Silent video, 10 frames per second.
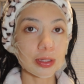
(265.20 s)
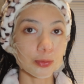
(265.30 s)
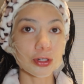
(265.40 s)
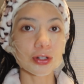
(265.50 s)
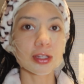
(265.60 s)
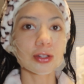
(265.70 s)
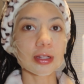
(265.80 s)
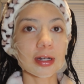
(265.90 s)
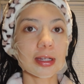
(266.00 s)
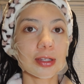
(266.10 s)
is the moisturizer
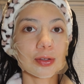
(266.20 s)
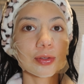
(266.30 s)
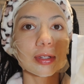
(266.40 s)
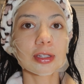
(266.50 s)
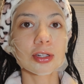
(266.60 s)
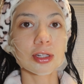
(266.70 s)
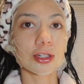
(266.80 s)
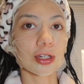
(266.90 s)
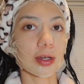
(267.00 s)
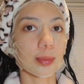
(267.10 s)
that I use. It's just
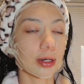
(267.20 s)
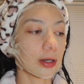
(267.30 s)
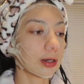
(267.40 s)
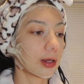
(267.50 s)
shea butter.